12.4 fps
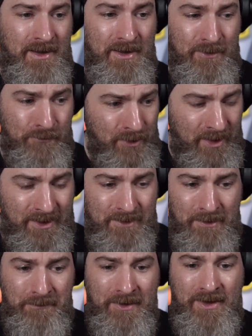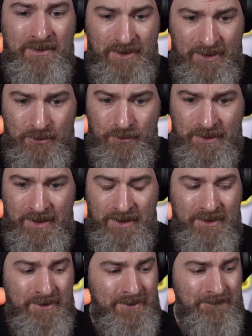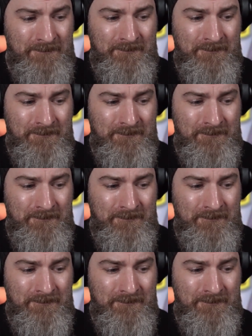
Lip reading: Ryan, my man, thank you again.